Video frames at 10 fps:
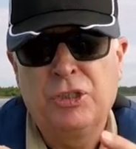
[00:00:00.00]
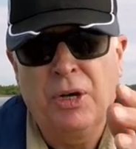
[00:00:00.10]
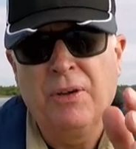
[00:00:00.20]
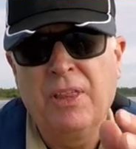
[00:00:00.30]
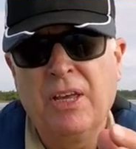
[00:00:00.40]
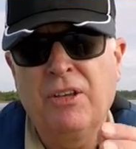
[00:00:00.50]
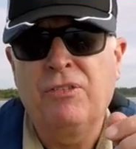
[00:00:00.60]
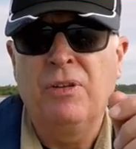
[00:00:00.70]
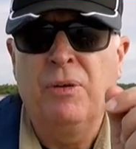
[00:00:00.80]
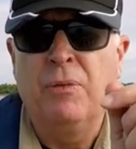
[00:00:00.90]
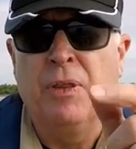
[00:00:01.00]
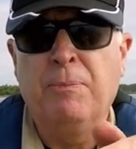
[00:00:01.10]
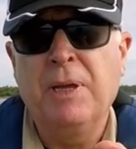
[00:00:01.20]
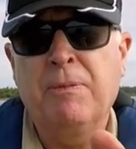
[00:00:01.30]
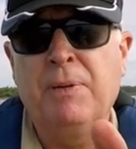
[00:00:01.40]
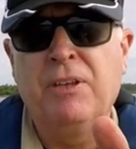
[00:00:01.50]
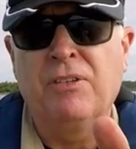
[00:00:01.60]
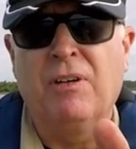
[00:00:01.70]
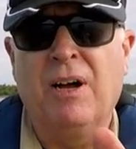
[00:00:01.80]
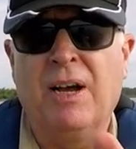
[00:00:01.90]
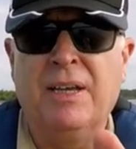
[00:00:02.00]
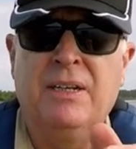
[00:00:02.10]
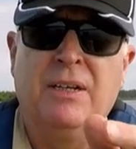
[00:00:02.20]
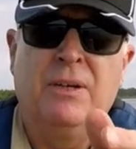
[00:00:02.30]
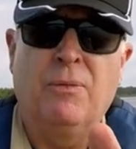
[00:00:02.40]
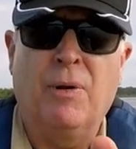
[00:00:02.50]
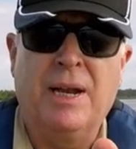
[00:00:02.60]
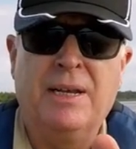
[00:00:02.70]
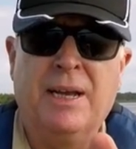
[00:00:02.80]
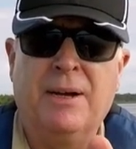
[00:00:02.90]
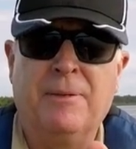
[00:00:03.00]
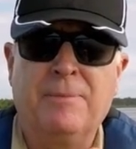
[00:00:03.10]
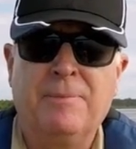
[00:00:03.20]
I'll show you this with a big piece of line right now.